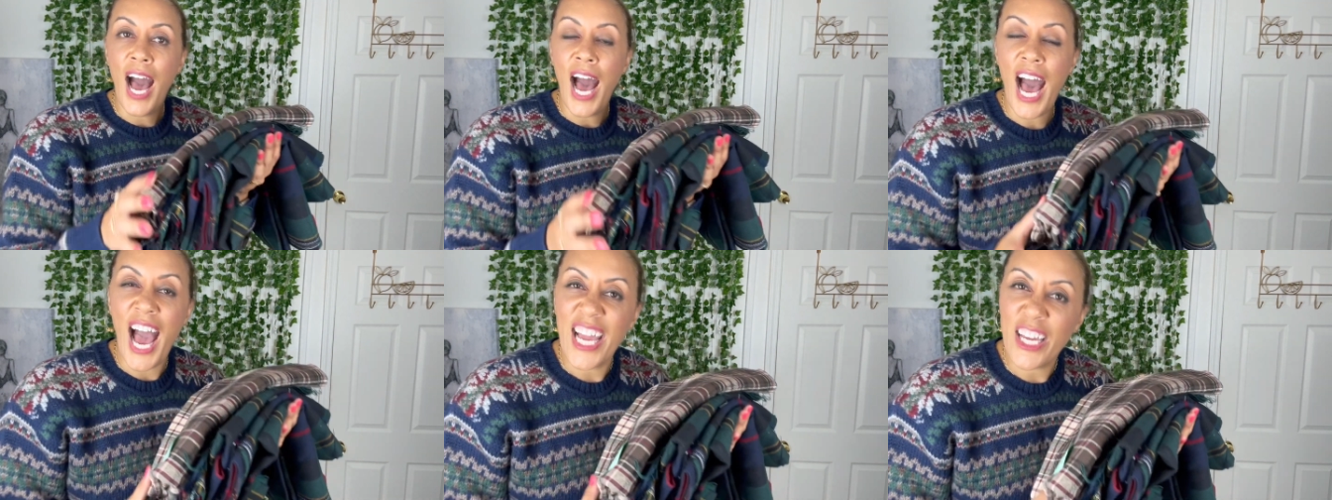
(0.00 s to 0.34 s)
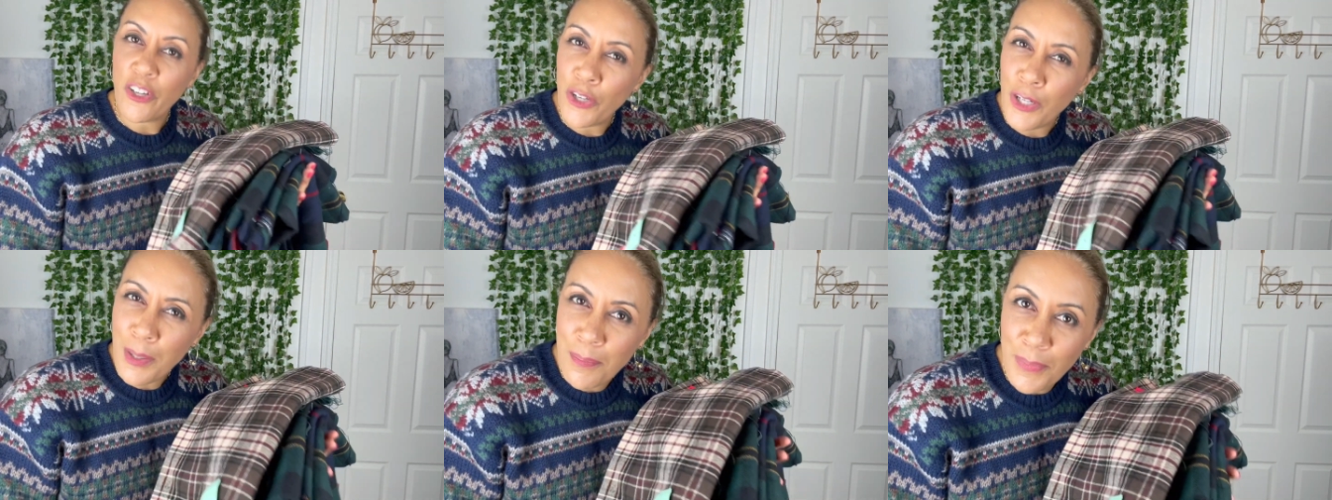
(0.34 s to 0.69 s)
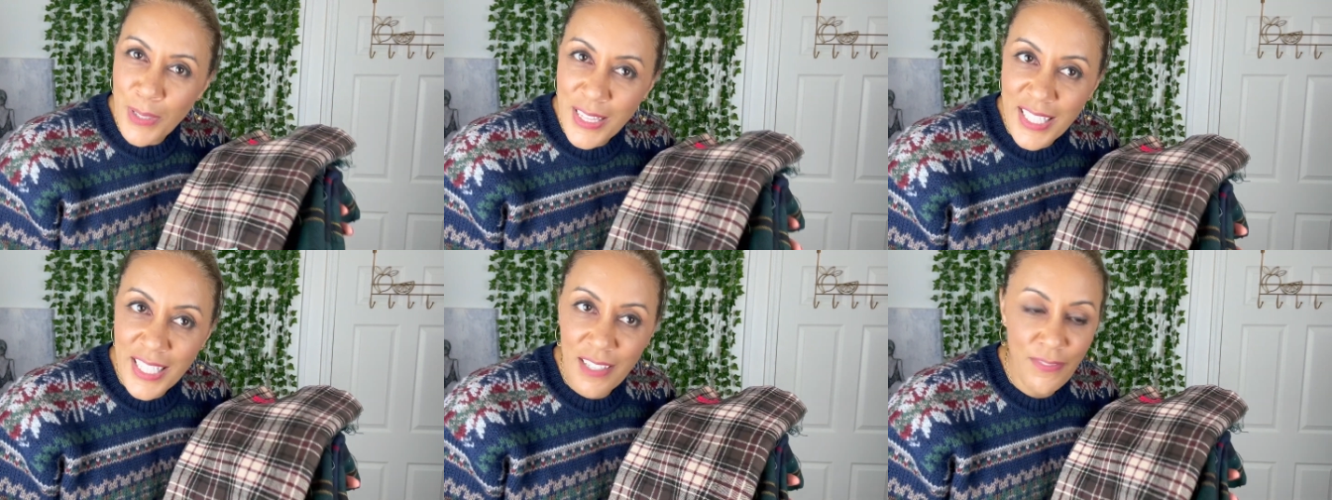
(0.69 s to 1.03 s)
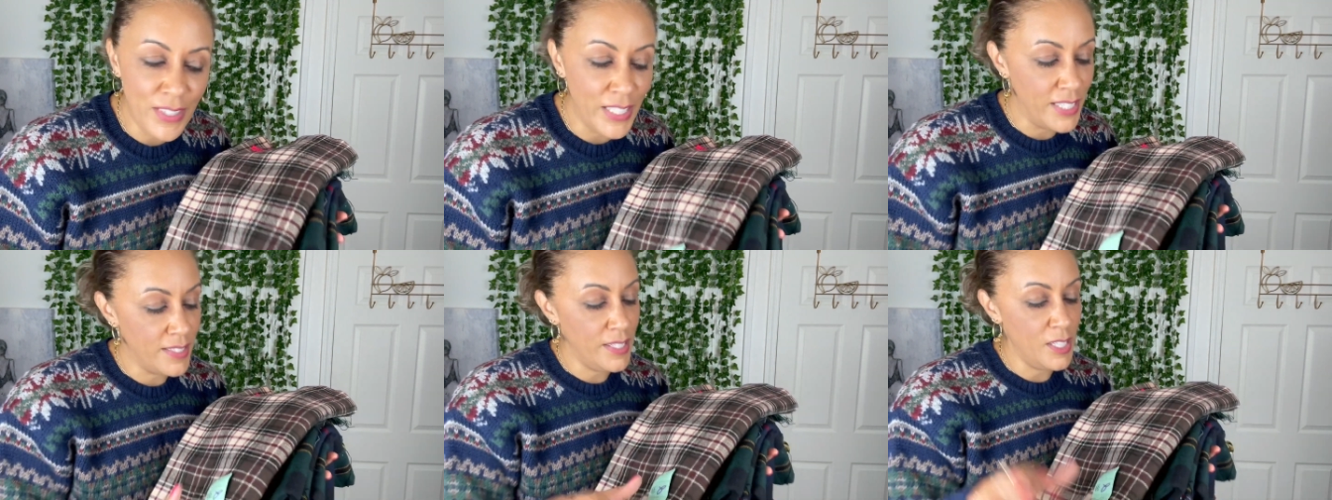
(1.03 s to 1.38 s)
I couldn't believe
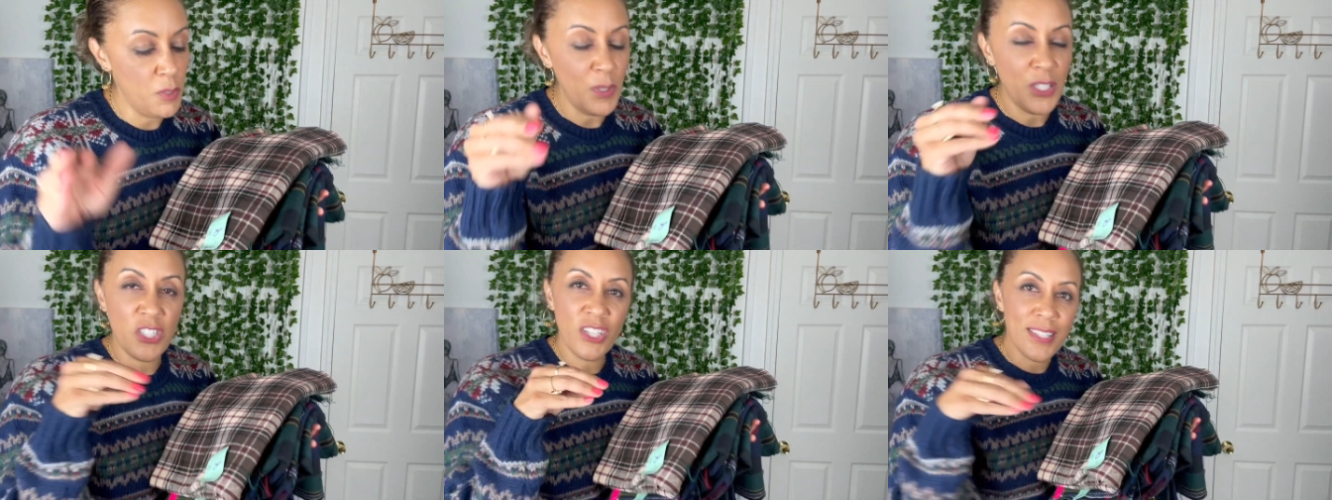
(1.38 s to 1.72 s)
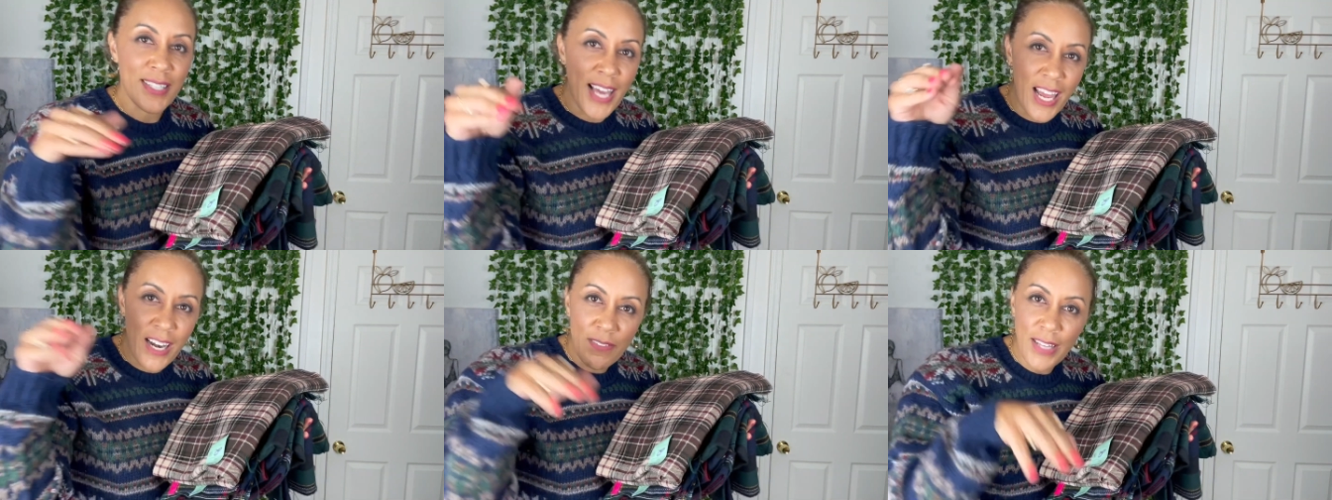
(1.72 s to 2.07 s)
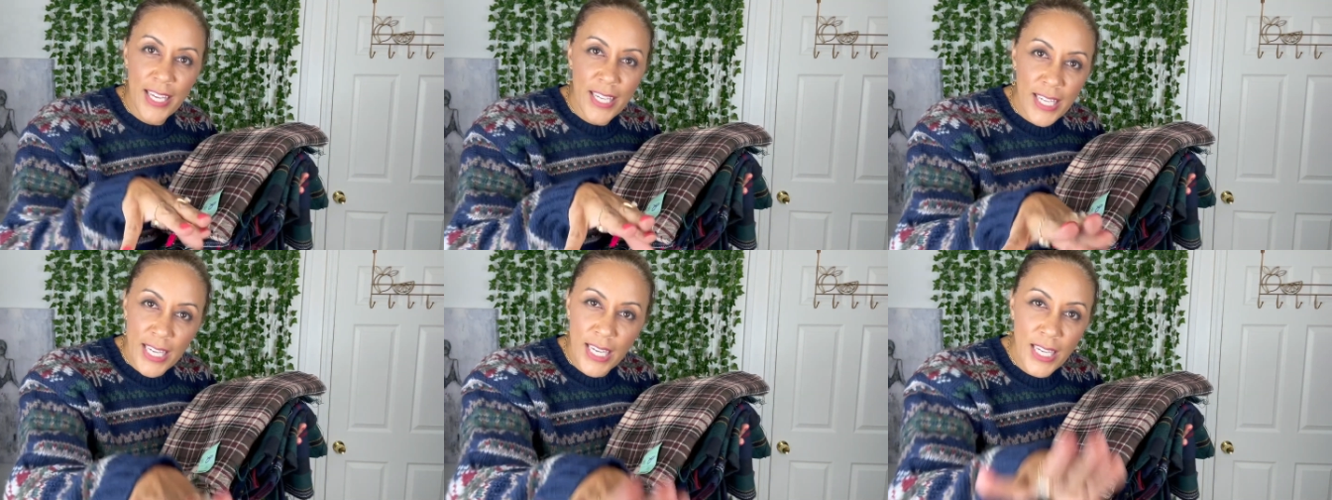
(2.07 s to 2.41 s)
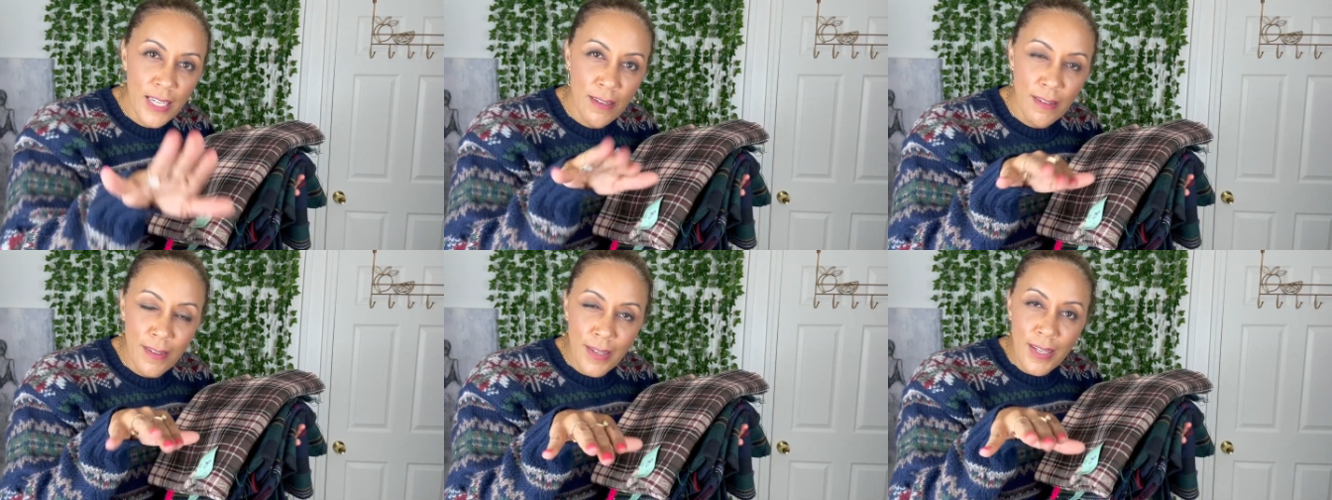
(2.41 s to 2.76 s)
this. This was just kind of like
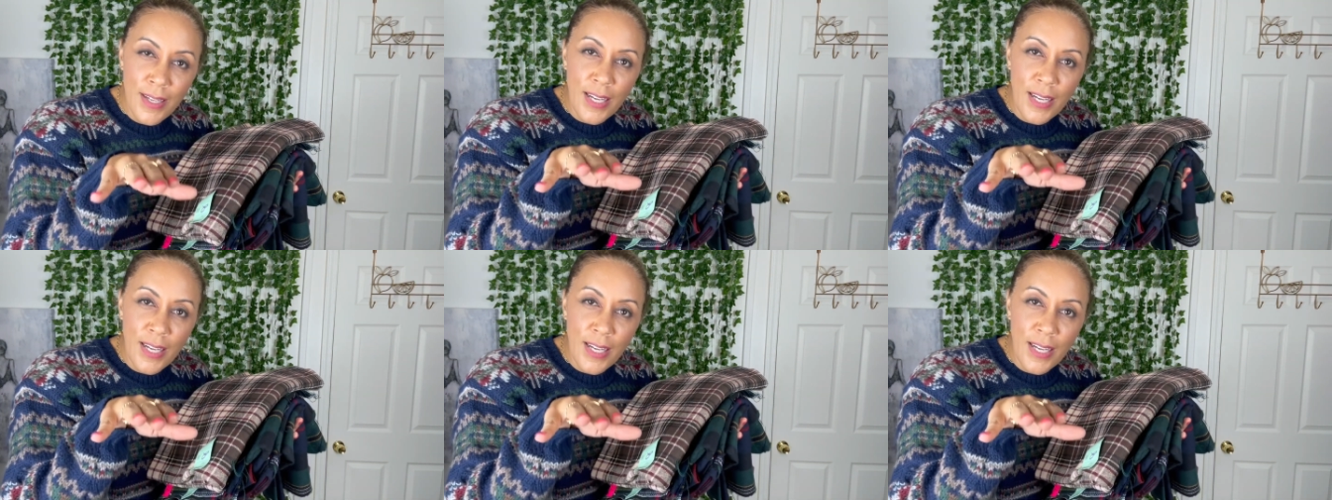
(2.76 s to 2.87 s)
in